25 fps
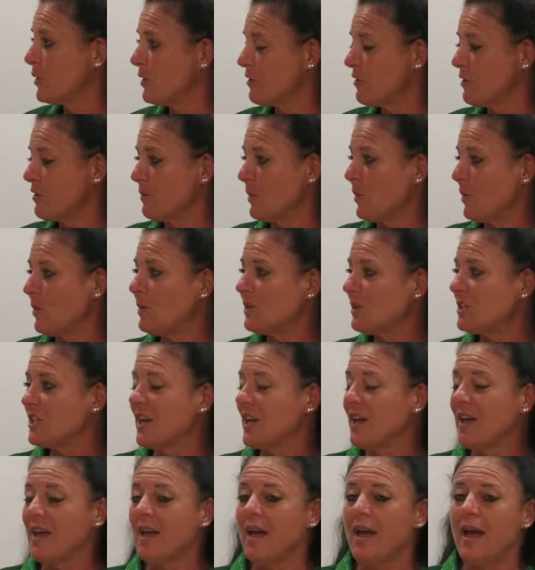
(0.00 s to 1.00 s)
sport
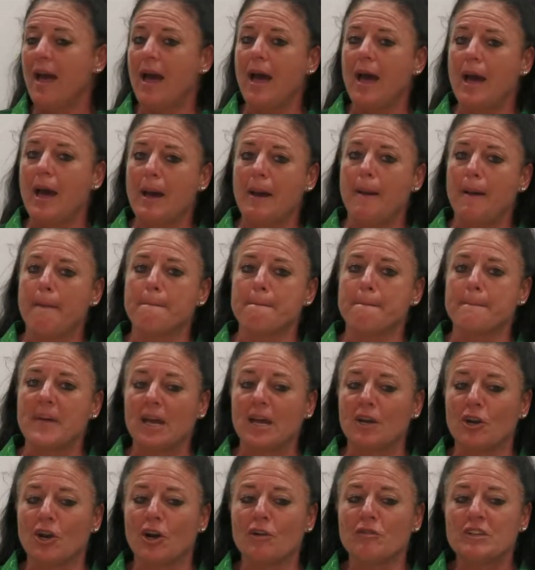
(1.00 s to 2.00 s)

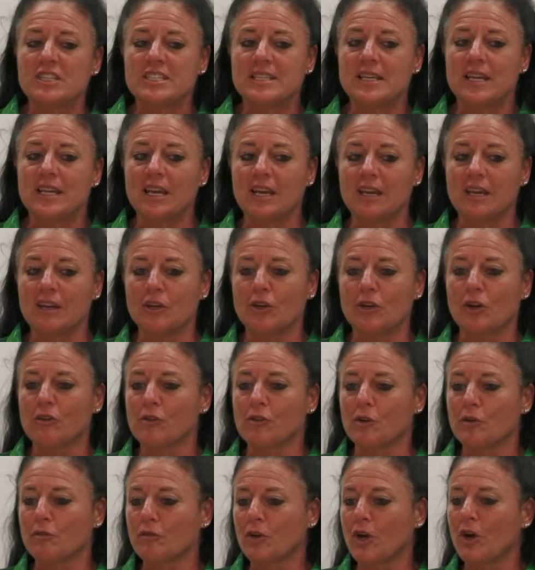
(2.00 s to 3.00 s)
and obviously,
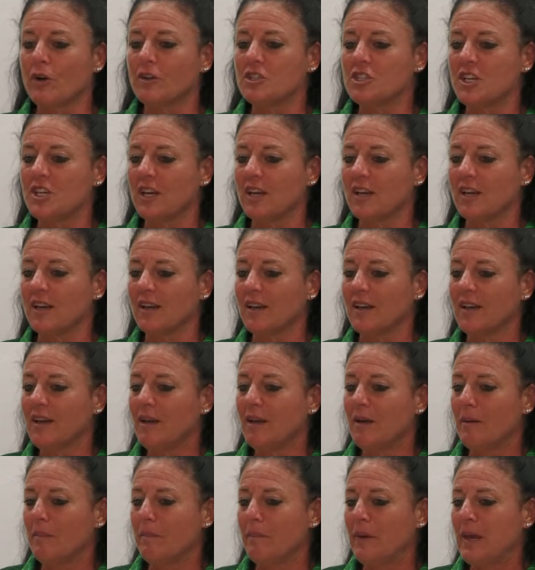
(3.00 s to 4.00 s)
sort of coaching
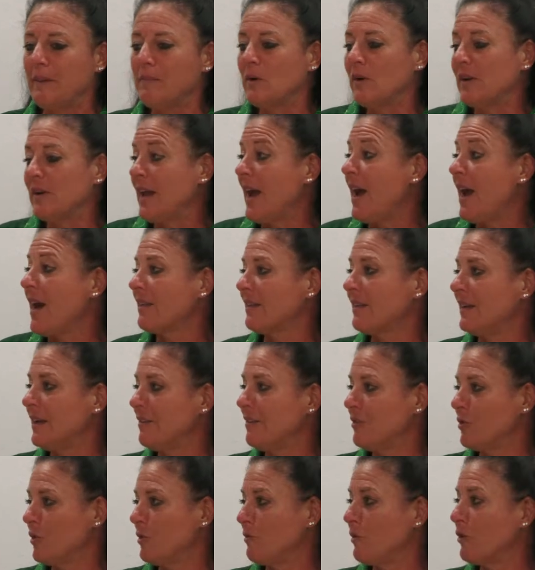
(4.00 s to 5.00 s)
people and
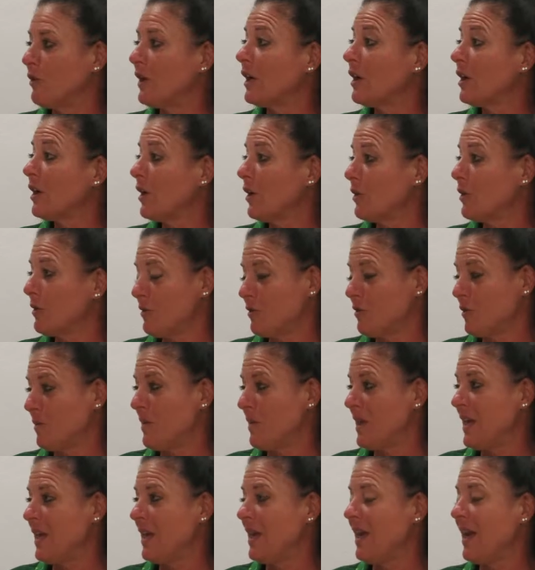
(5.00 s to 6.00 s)
athletes who are very close to
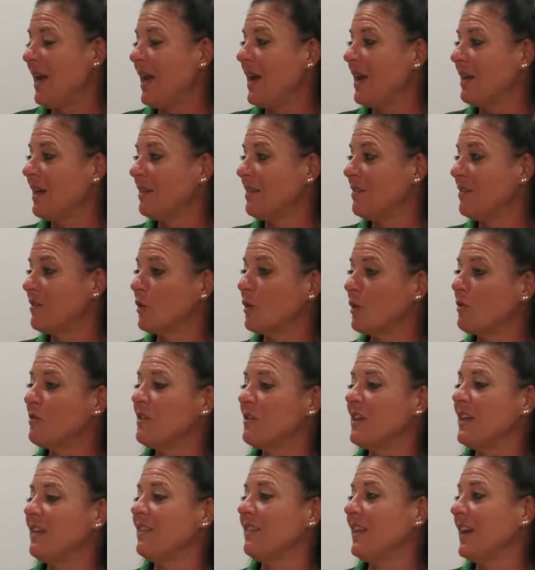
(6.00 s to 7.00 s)
me and sort of
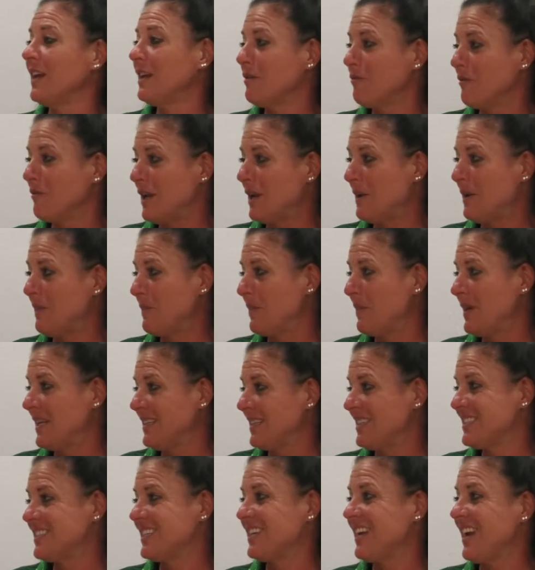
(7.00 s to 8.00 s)
seeing their
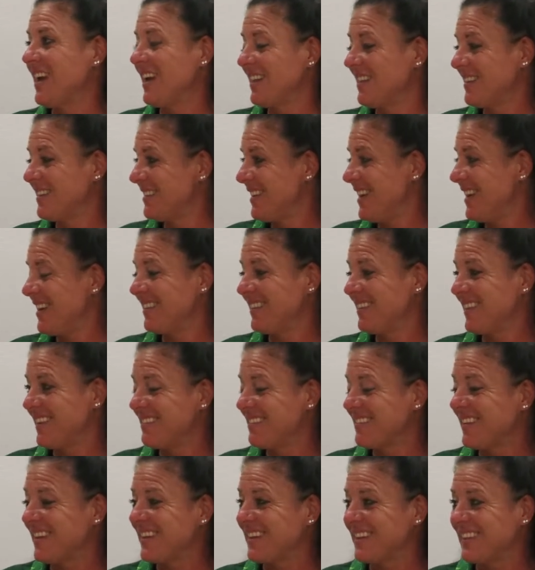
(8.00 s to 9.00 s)
development and
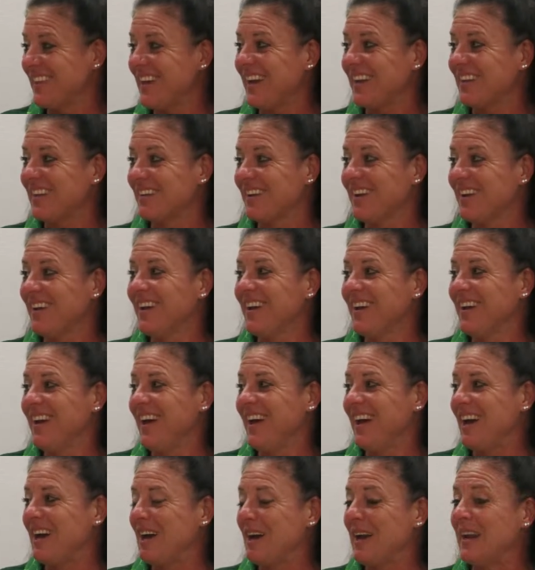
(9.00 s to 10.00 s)
things like that.
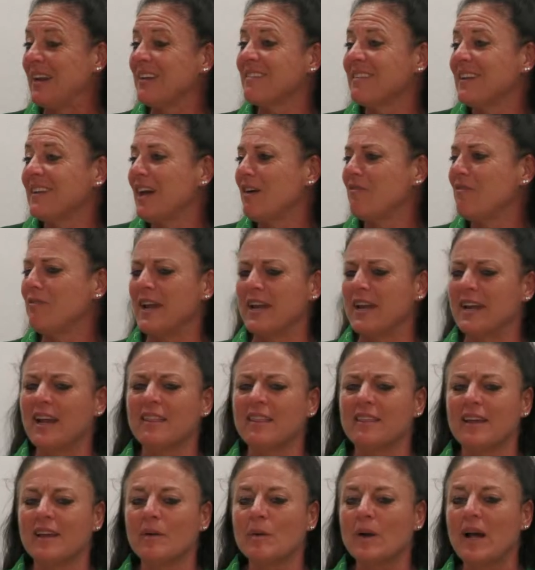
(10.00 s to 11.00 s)
And it's lovely. And I
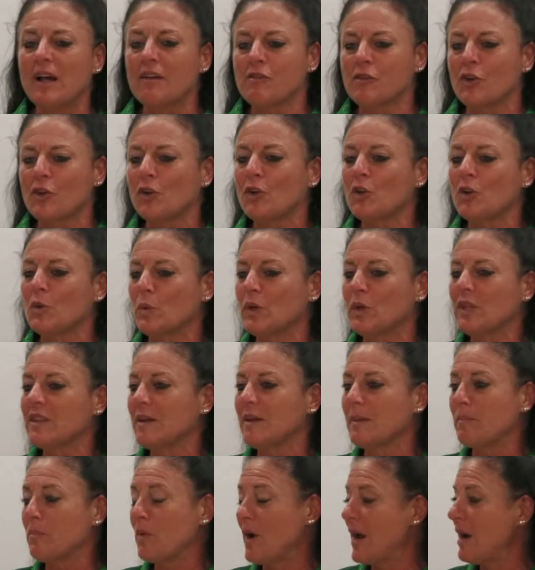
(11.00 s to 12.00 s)
think I started with
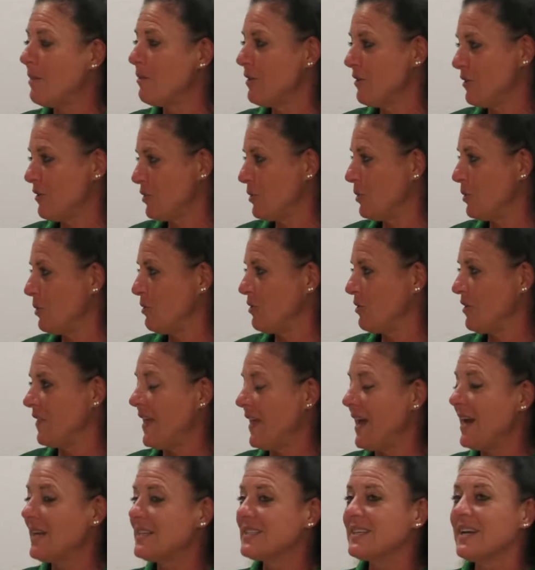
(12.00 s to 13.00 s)
the primary schools and
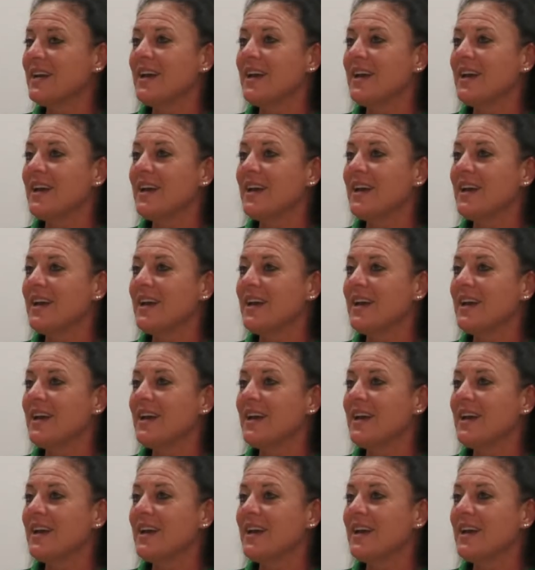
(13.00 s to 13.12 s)
that.